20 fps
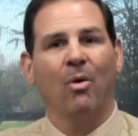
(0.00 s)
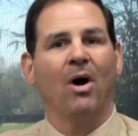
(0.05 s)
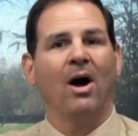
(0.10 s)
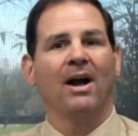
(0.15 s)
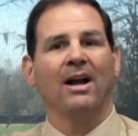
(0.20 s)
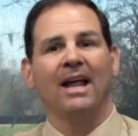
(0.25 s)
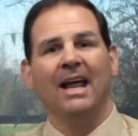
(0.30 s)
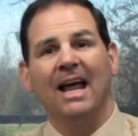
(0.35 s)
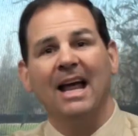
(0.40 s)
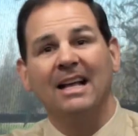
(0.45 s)

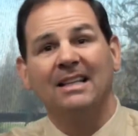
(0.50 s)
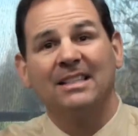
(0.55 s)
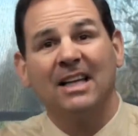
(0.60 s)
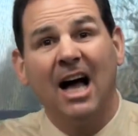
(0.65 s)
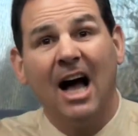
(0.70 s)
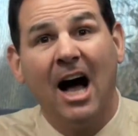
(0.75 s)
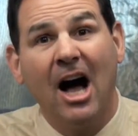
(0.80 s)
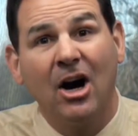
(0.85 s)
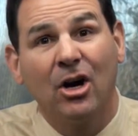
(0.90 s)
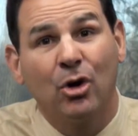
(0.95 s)
wine! It's
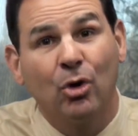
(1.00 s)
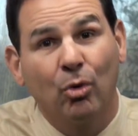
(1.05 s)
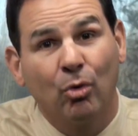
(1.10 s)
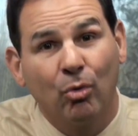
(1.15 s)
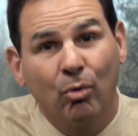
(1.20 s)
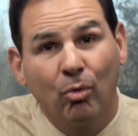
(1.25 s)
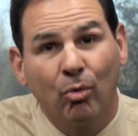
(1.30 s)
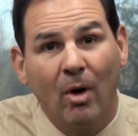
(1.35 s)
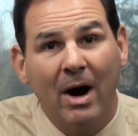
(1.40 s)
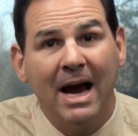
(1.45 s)
a
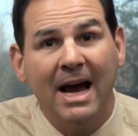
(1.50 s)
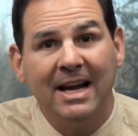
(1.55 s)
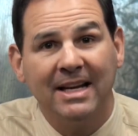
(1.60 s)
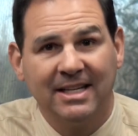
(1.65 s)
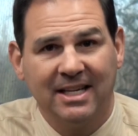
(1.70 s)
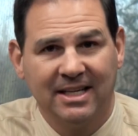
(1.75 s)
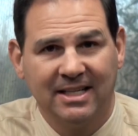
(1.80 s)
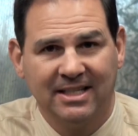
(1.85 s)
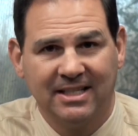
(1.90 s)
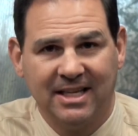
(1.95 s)

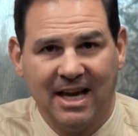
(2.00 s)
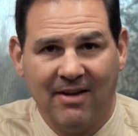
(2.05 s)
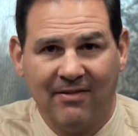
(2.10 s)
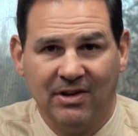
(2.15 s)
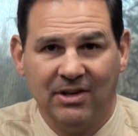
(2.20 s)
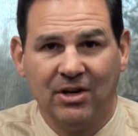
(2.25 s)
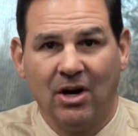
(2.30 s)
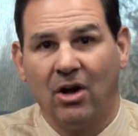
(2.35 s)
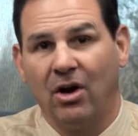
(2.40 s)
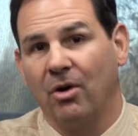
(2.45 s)
great
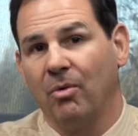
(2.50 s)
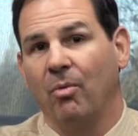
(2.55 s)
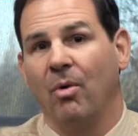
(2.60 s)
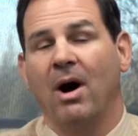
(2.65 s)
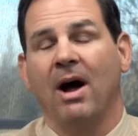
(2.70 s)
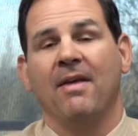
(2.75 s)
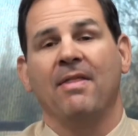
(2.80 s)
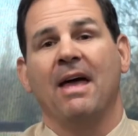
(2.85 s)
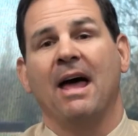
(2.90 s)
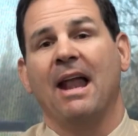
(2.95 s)
$7
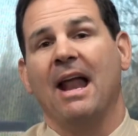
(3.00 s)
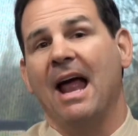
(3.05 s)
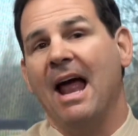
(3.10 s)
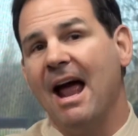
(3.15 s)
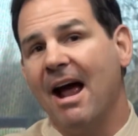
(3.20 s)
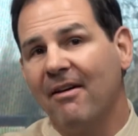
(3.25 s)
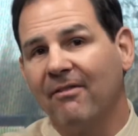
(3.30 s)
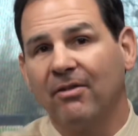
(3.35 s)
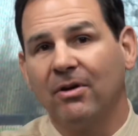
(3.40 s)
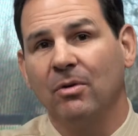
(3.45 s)
wine that
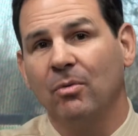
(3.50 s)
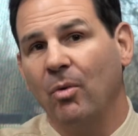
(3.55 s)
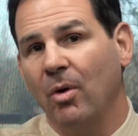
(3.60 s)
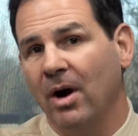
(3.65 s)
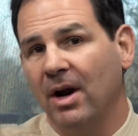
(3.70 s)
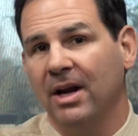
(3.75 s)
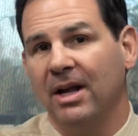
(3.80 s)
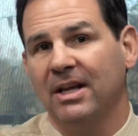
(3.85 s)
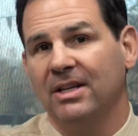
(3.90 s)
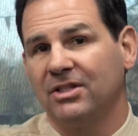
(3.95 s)

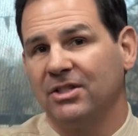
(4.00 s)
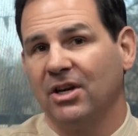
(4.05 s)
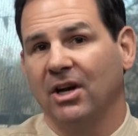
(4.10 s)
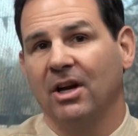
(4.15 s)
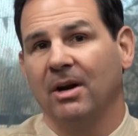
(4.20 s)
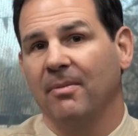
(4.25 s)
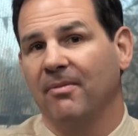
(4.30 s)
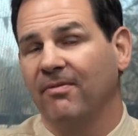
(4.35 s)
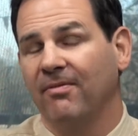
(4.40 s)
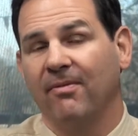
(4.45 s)
everyone is
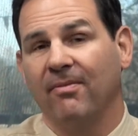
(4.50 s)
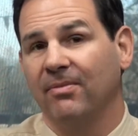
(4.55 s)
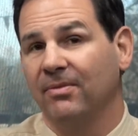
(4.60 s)
gonna